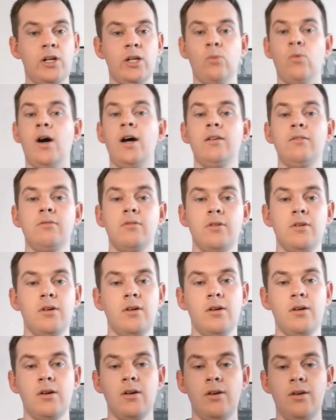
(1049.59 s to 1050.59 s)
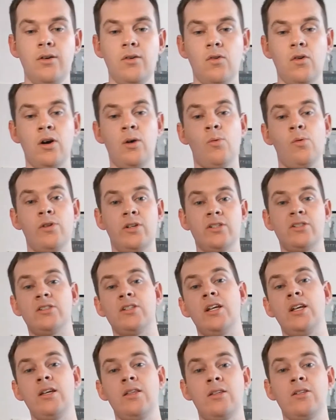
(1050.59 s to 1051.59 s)
I want to
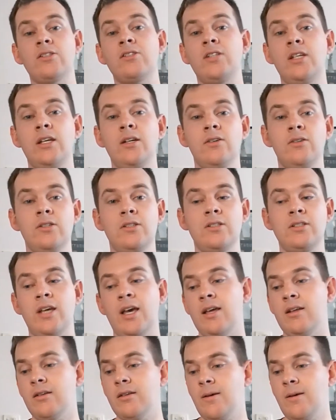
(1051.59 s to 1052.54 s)
see the Steelers get,